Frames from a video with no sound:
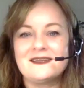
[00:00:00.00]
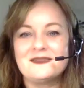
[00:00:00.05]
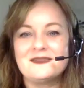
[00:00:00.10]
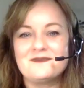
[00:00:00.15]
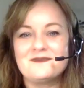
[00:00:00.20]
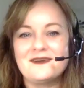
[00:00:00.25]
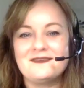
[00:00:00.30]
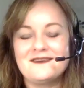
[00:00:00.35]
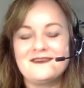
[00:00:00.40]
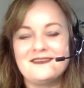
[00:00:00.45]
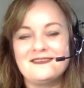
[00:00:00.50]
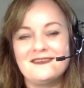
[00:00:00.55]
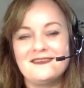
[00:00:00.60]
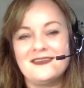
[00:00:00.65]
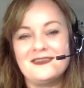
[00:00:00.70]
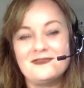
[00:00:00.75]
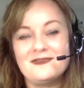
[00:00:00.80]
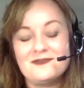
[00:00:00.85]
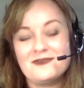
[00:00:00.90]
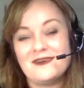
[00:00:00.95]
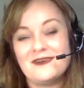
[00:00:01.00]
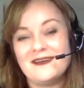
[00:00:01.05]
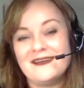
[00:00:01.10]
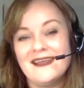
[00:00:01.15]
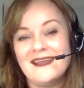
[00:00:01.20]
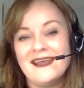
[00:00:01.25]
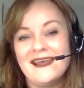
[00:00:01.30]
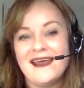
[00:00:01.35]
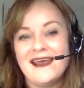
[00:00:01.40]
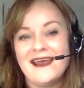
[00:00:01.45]
And the rest is
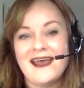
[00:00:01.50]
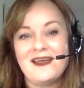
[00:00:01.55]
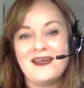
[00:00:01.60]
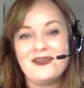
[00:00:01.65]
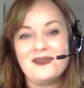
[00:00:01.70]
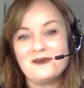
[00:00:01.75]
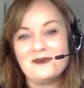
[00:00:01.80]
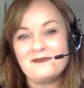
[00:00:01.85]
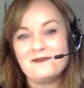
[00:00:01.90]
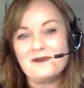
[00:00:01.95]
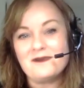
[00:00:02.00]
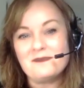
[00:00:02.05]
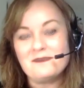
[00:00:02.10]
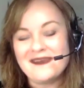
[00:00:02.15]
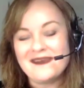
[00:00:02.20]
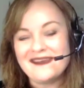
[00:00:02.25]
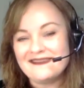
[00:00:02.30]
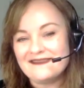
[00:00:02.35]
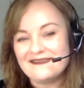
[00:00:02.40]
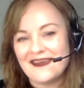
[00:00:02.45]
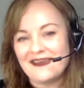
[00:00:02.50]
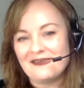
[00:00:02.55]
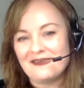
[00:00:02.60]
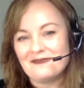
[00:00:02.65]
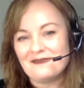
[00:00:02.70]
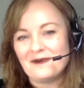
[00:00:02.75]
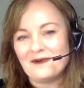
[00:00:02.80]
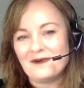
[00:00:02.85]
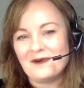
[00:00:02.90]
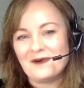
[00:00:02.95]
history. How long have you been
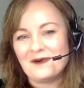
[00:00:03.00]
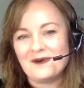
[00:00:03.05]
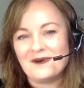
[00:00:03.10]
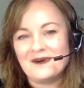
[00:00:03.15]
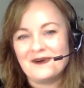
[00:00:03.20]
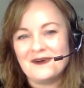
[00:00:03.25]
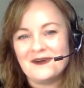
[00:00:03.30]
there for?